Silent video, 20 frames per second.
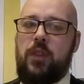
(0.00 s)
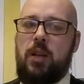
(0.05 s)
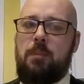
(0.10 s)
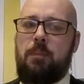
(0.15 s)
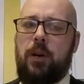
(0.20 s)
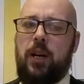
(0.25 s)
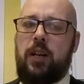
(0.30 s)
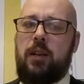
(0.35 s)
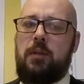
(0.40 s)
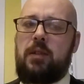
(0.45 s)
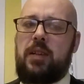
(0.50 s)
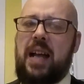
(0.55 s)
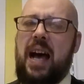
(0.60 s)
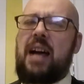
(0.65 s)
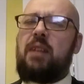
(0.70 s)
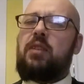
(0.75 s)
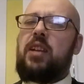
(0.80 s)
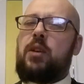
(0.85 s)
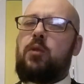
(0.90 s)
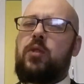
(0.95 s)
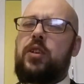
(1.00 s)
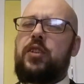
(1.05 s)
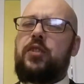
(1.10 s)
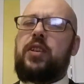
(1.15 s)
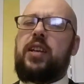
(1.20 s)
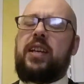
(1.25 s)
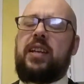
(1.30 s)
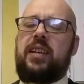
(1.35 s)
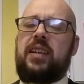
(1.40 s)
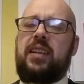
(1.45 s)
but not like what
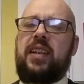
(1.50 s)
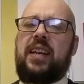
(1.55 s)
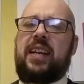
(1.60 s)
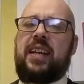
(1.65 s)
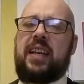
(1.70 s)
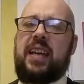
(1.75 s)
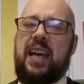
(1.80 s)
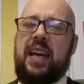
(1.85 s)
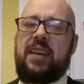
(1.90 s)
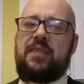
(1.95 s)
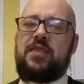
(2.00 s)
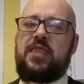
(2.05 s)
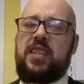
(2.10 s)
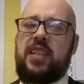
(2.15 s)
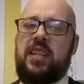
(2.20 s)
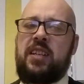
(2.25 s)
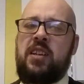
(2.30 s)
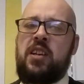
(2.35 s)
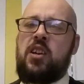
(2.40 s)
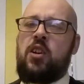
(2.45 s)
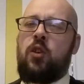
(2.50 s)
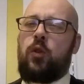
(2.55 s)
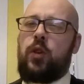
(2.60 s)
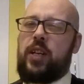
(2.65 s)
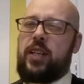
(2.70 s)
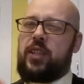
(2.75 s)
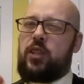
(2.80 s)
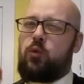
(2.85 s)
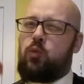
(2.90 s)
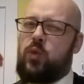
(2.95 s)
you'd get at like a KFC, where you
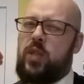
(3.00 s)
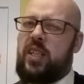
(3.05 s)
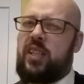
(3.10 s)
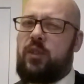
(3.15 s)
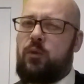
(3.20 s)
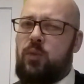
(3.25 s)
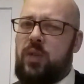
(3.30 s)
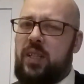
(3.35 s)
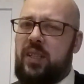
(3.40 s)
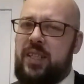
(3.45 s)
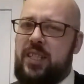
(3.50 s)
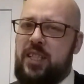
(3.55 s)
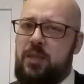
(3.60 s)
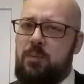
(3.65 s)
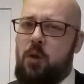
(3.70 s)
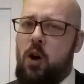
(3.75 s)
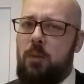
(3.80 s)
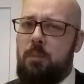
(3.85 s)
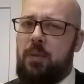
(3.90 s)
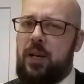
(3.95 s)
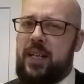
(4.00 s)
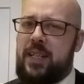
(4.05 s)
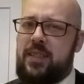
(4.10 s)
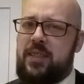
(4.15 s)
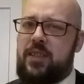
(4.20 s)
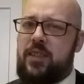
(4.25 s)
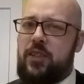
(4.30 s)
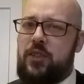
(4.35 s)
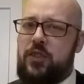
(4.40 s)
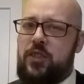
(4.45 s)
get the really, really small
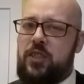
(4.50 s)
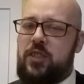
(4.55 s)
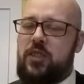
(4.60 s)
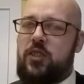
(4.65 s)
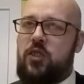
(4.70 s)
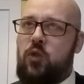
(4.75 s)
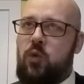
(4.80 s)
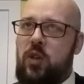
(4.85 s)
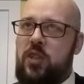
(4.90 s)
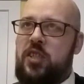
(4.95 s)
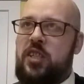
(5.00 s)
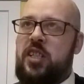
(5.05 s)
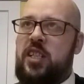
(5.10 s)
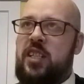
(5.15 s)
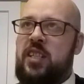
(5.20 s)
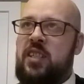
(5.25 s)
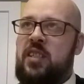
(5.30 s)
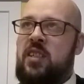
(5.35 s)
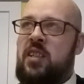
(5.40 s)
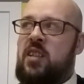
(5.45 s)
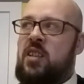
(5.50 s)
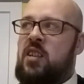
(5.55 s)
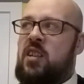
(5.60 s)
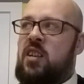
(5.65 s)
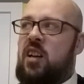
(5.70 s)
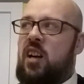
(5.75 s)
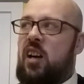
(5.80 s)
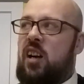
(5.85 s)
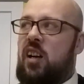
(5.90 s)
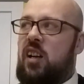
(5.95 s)
bites that are just crunchy,
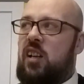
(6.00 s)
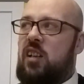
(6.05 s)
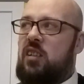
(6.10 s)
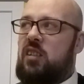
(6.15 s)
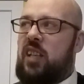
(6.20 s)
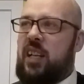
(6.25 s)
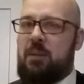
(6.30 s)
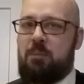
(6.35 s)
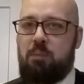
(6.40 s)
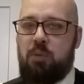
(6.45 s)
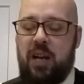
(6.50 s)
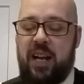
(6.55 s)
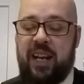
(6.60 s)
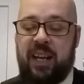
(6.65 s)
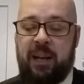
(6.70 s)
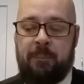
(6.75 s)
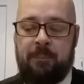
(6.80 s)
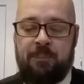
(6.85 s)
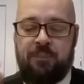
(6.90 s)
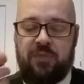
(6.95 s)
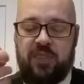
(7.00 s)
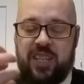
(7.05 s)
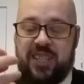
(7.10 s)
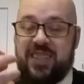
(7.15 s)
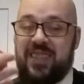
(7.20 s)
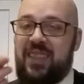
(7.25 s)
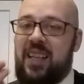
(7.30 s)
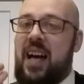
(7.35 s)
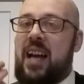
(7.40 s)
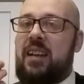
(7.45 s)
like breading. There's
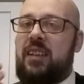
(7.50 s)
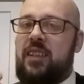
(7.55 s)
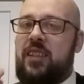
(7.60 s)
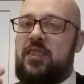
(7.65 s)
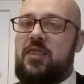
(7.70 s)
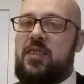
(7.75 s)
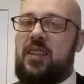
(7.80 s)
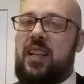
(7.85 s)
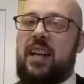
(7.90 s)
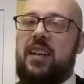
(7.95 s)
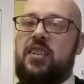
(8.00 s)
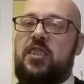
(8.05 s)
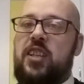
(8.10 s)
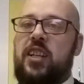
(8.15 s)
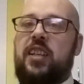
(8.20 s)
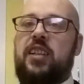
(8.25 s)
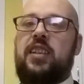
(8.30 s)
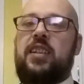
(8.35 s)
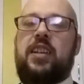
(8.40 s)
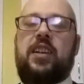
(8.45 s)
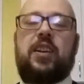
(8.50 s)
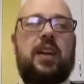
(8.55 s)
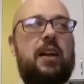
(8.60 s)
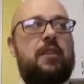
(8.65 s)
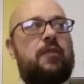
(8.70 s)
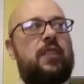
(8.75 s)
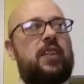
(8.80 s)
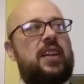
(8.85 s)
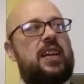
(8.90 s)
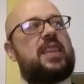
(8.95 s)
a lot of chicken in here, and I
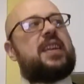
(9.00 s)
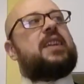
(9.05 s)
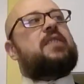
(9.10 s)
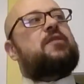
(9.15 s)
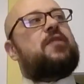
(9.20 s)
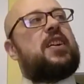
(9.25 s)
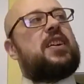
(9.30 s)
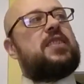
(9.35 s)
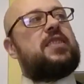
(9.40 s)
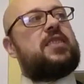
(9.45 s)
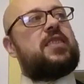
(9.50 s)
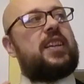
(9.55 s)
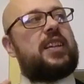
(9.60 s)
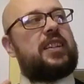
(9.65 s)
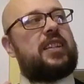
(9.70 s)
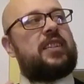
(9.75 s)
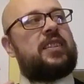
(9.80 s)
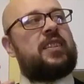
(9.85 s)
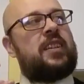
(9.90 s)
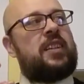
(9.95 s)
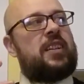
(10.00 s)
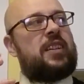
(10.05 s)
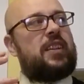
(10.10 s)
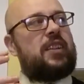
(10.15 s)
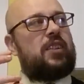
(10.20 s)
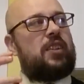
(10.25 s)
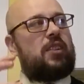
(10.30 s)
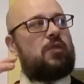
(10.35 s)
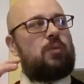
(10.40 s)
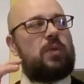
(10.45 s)
think it finds like a
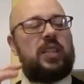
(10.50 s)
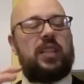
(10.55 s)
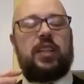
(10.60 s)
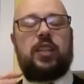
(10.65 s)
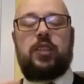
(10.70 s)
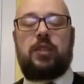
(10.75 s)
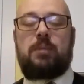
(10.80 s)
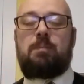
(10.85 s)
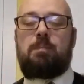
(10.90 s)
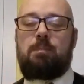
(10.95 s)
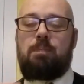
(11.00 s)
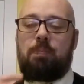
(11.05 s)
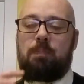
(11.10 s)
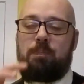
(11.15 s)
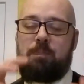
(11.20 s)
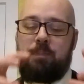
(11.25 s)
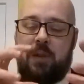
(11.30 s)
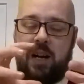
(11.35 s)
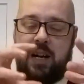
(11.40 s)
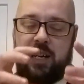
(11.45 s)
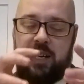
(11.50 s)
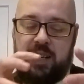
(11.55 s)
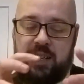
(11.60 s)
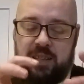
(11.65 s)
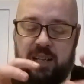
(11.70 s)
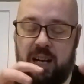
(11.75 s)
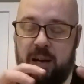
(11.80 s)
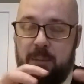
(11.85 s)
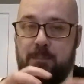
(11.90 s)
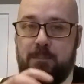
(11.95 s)
really good
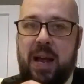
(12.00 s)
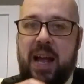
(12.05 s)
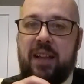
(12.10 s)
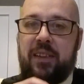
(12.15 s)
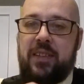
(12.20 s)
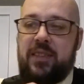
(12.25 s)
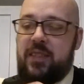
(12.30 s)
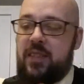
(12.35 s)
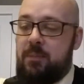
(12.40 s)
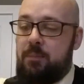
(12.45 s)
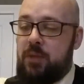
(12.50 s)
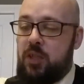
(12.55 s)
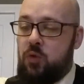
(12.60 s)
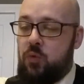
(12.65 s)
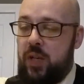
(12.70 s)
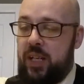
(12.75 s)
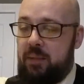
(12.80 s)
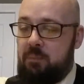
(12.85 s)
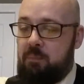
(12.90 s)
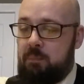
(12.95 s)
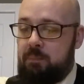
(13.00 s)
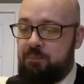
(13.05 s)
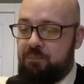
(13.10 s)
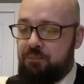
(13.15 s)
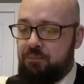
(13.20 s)
balance in between.